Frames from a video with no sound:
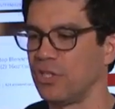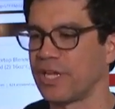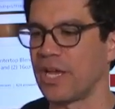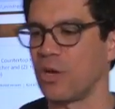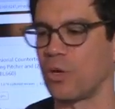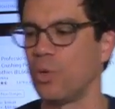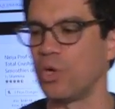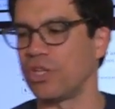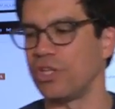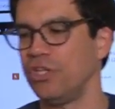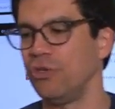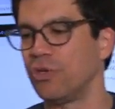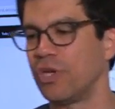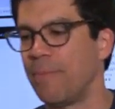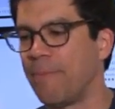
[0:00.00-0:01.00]
look how quickly
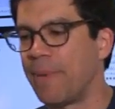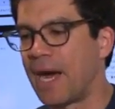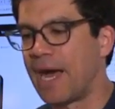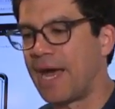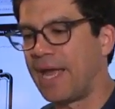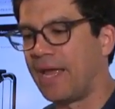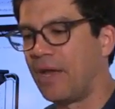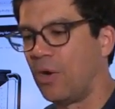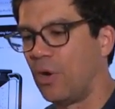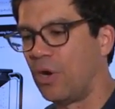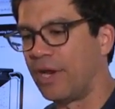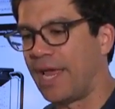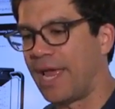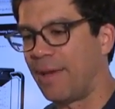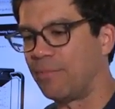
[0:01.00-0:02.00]
you can buy
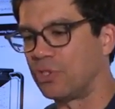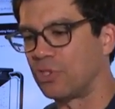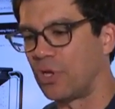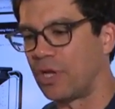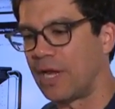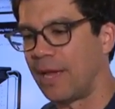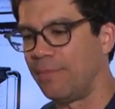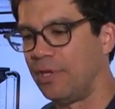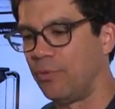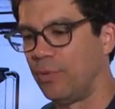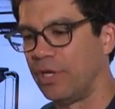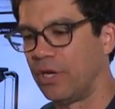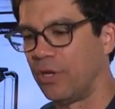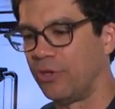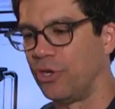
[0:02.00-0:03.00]
on Amazon. I mean,
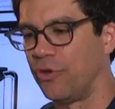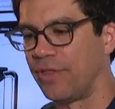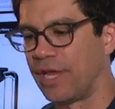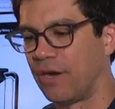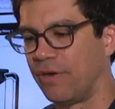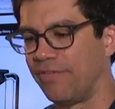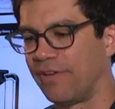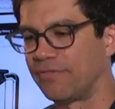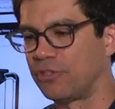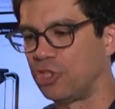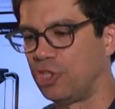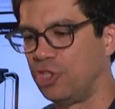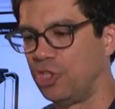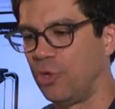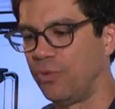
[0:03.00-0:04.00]
we all know that. I don't even have to
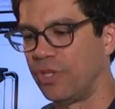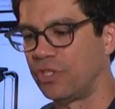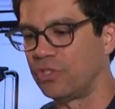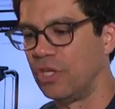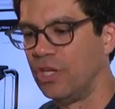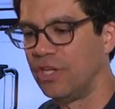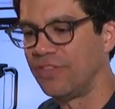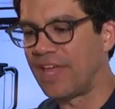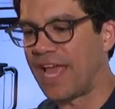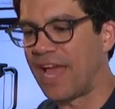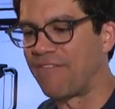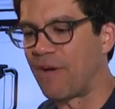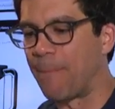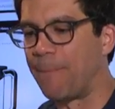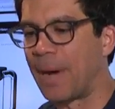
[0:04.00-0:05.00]
show this. They
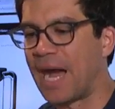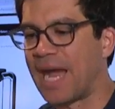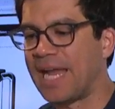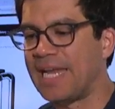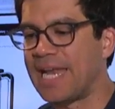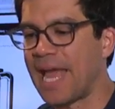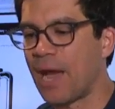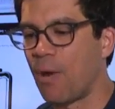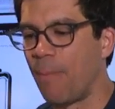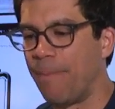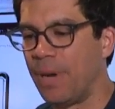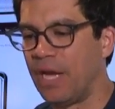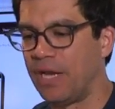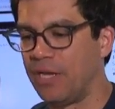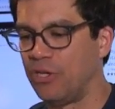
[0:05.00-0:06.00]
have a buy now
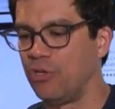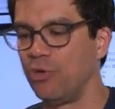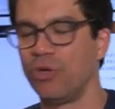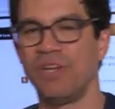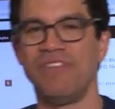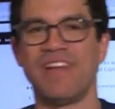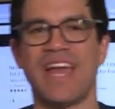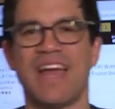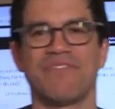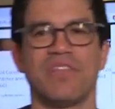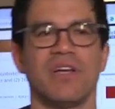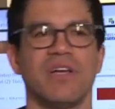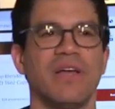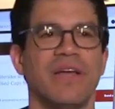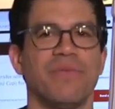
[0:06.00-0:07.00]
button. You don't even have
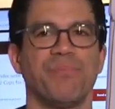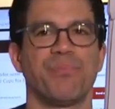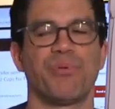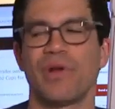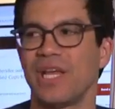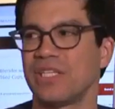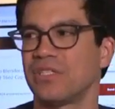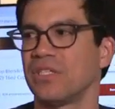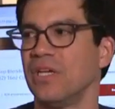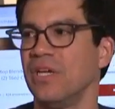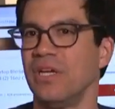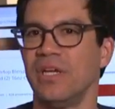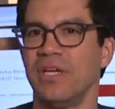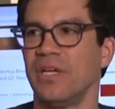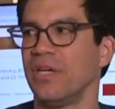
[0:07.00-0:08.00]
to press
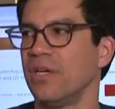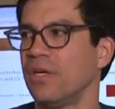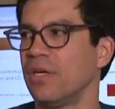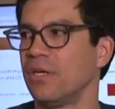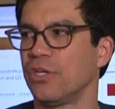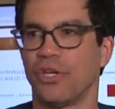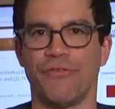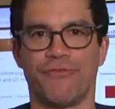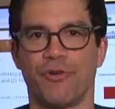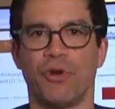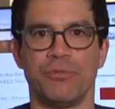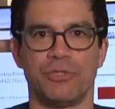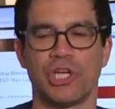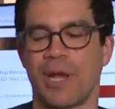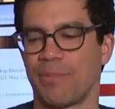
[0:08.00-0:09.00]

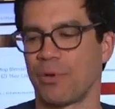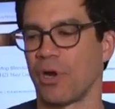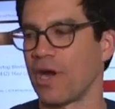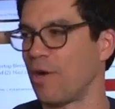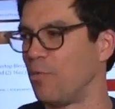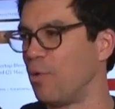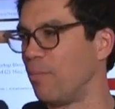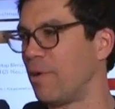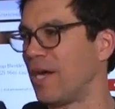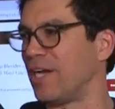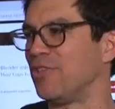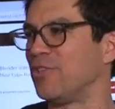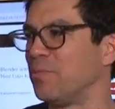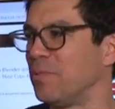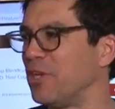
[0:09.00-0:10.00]
confirm shop card. I won't buy
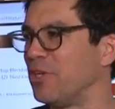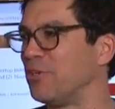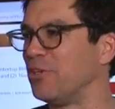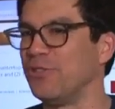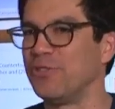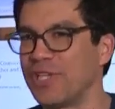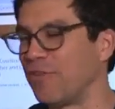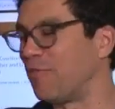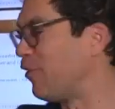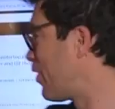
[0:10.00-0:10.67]
you the blender, Yusef,